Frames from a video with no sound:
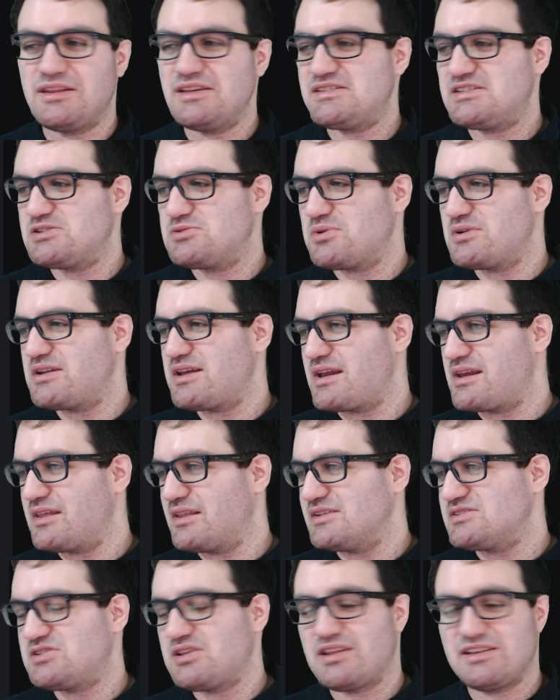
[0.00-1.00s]
This is
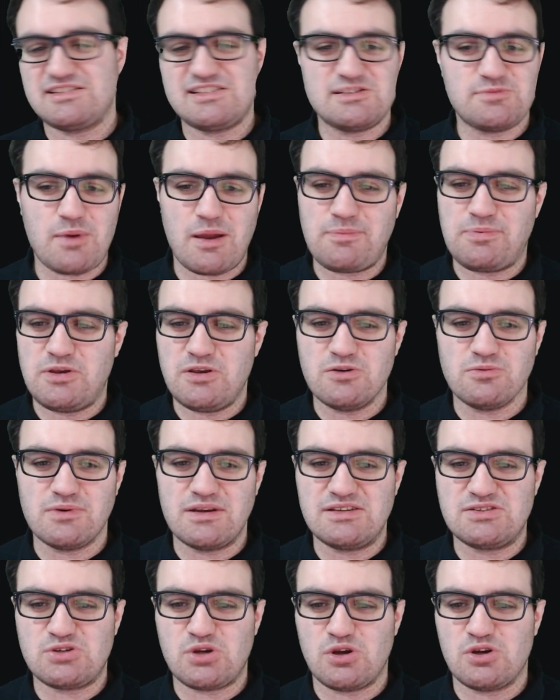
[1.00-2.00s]
ridiculous. So this is by Pew
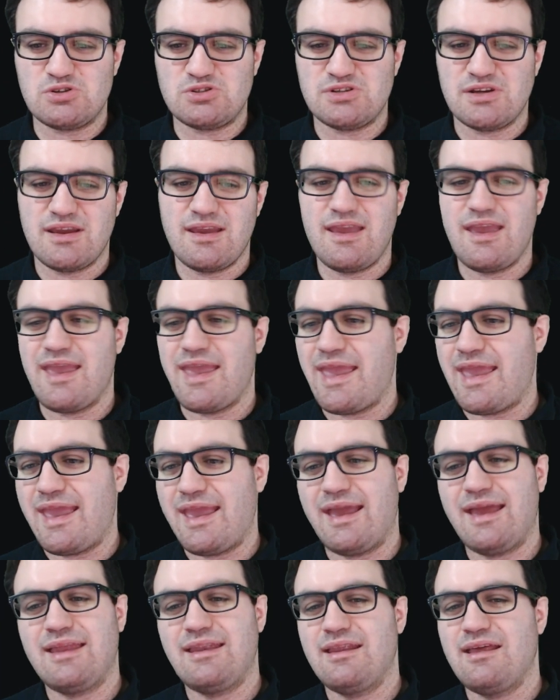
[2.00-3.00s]
Research.
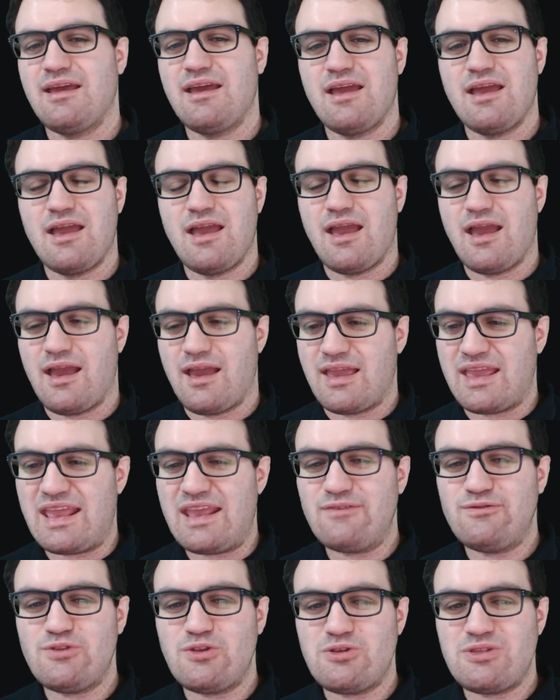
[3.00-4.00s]
And
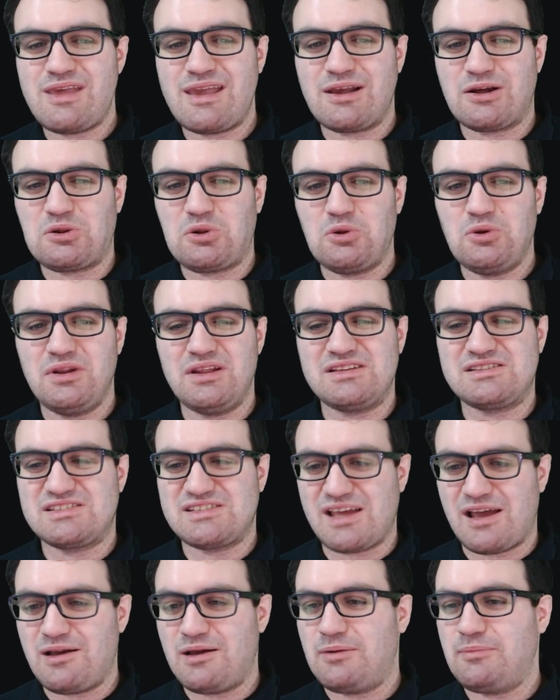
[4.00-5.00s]
even though they included
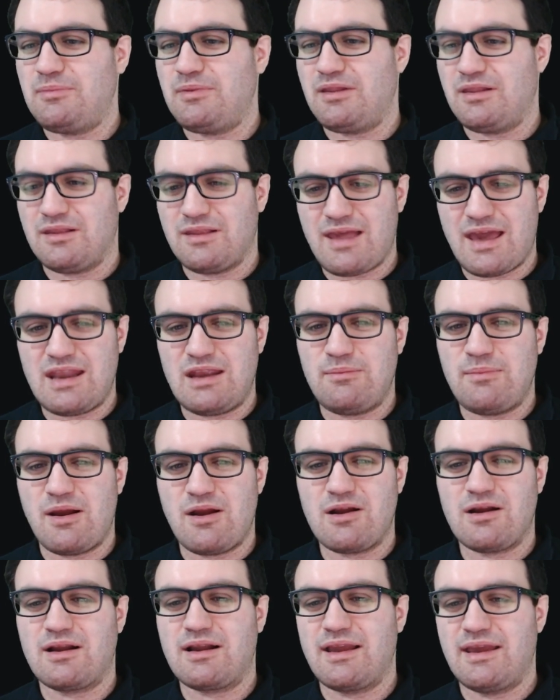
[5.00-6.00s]
some Latin
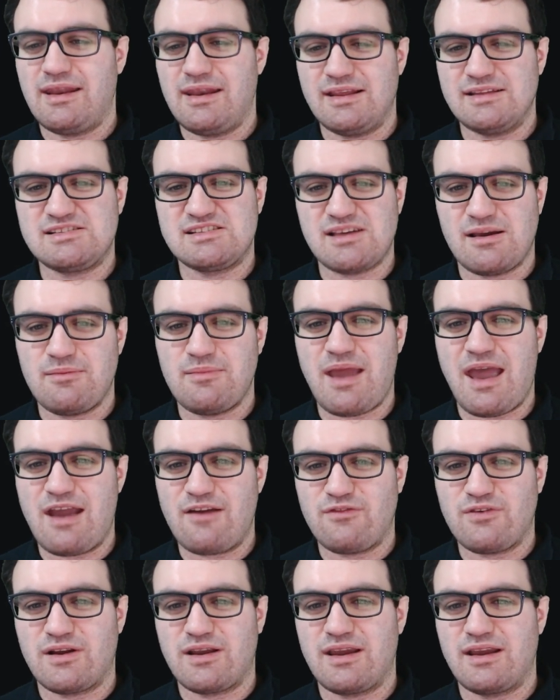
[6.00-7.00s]
American and some
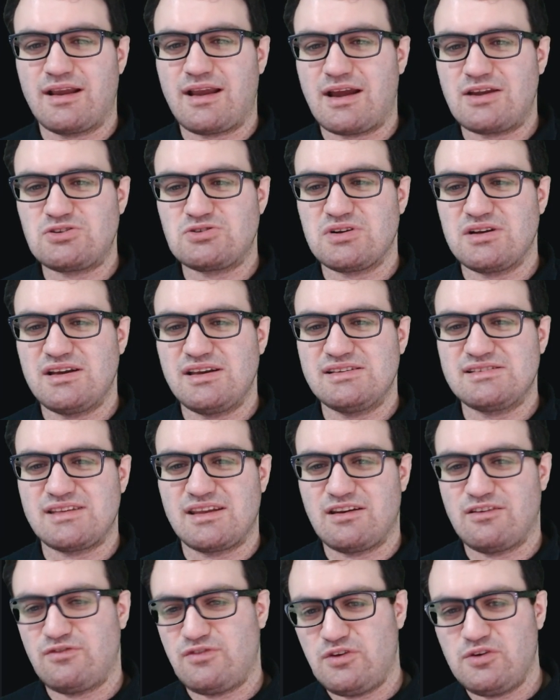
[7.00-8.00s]
African countries
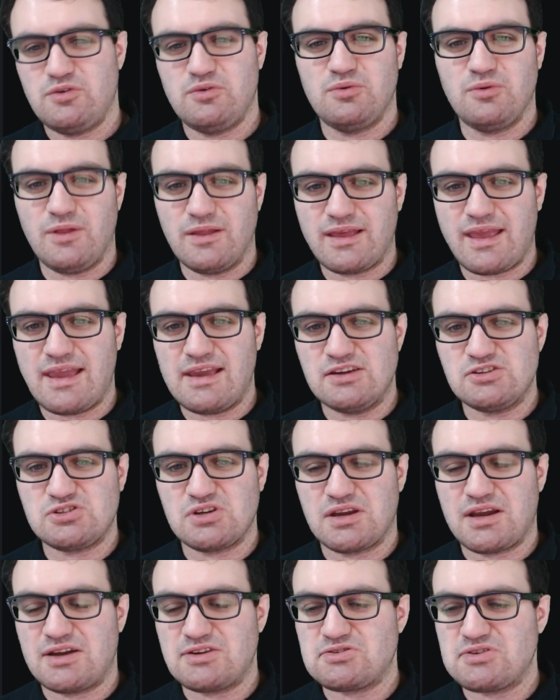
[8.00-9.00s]
and a few like
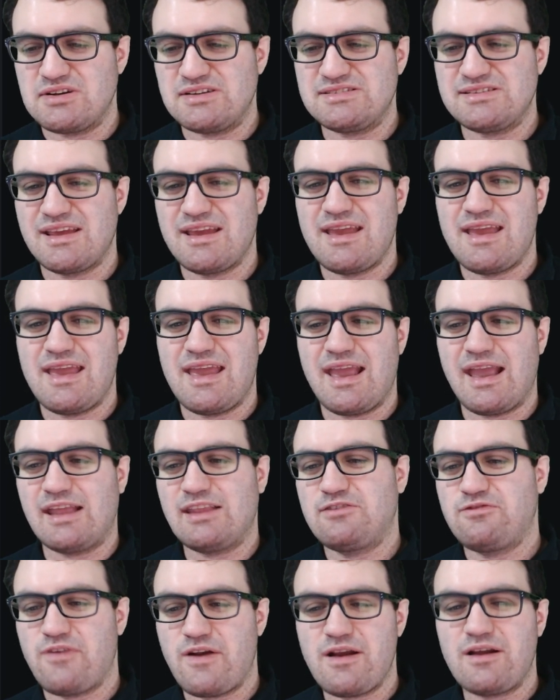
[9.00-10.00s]
Asian countries,
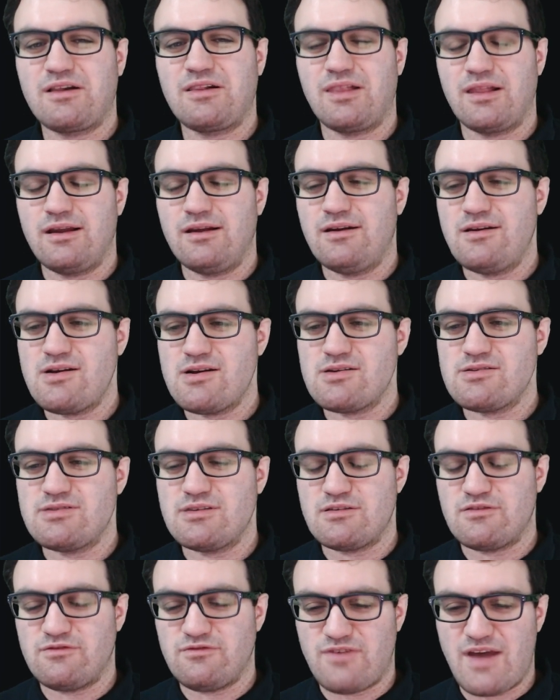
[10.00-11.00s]
it's very clear here
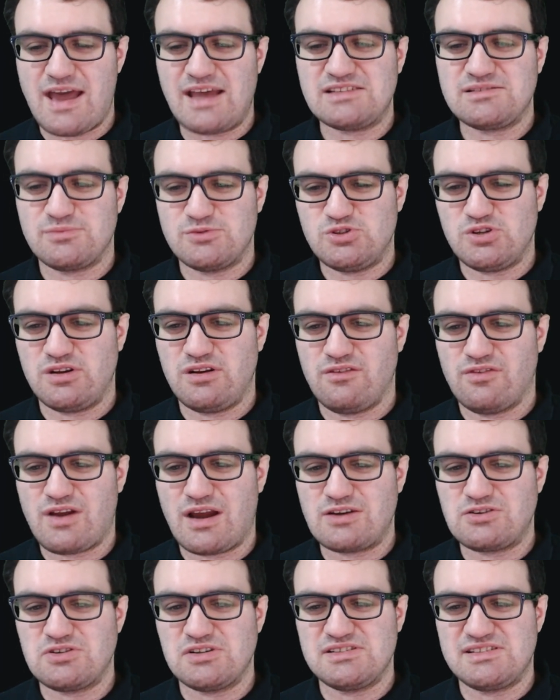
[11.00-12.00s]
the vast majority of
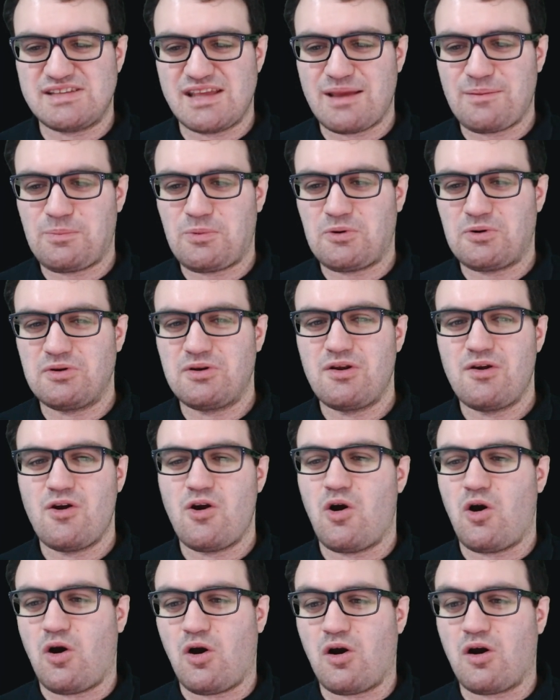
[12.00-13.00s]
countries sampled
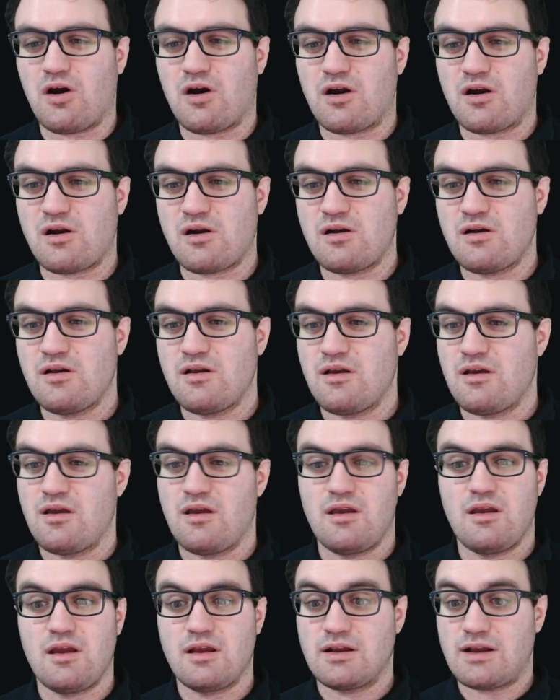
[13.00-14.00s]
are
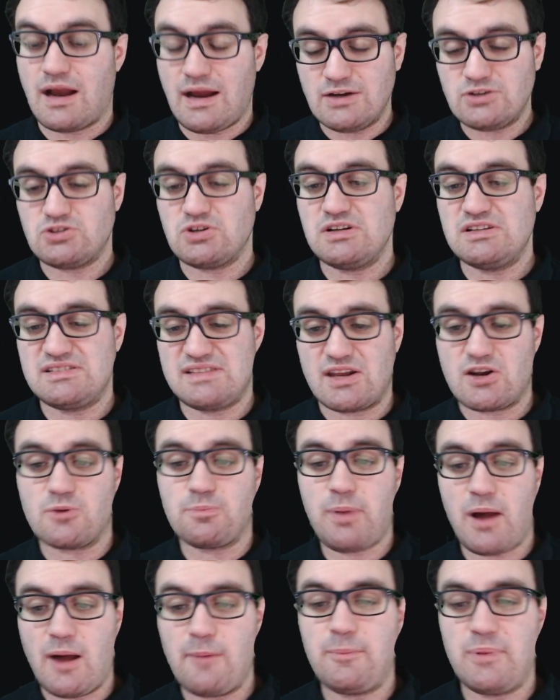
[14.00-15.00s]
countries that are
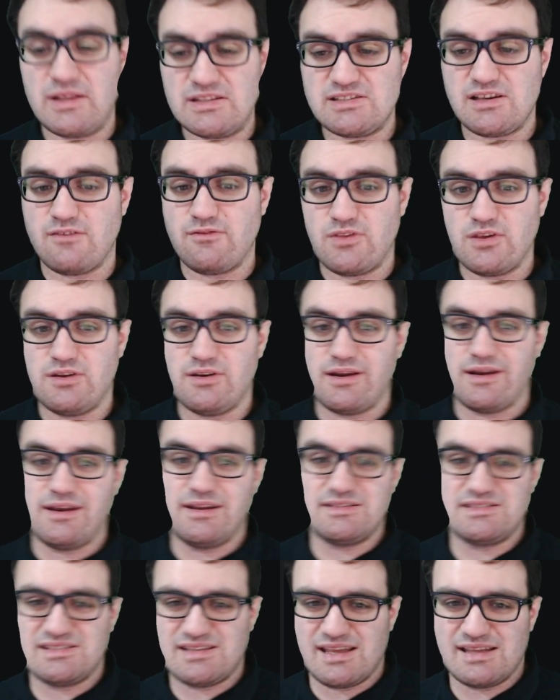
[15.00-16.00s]
puppets of the
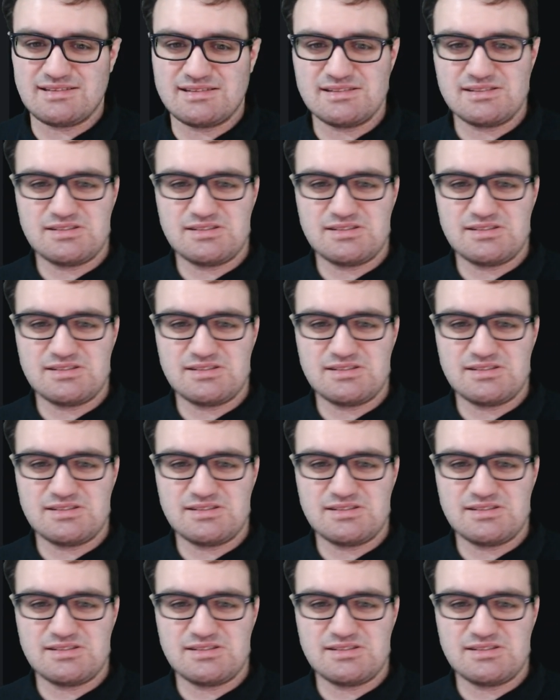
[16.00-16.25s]
United States.